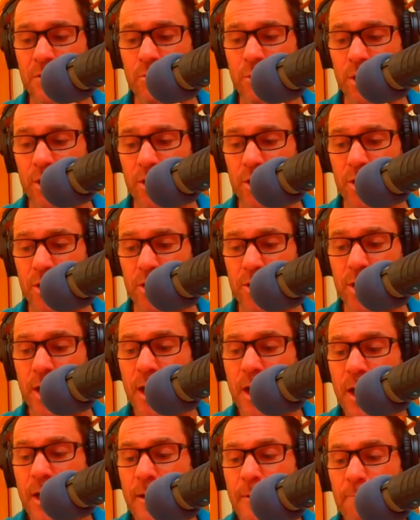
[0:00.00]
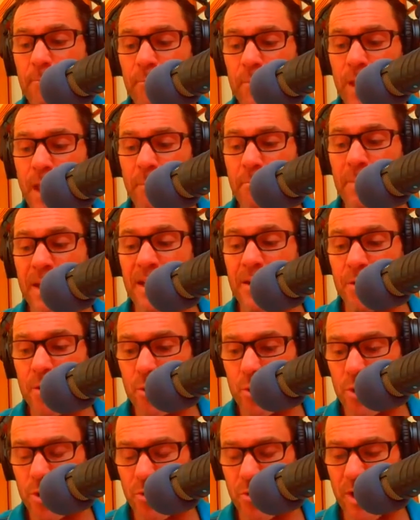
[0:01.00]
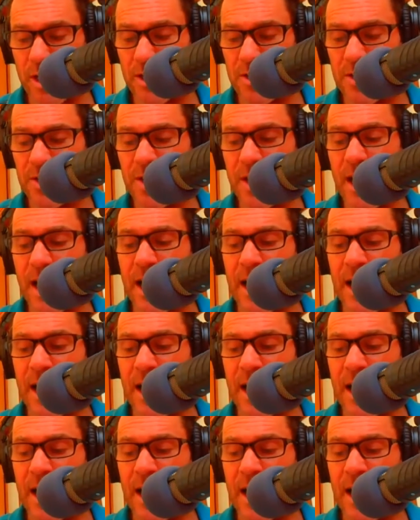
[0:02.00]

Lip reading: which is mental stress,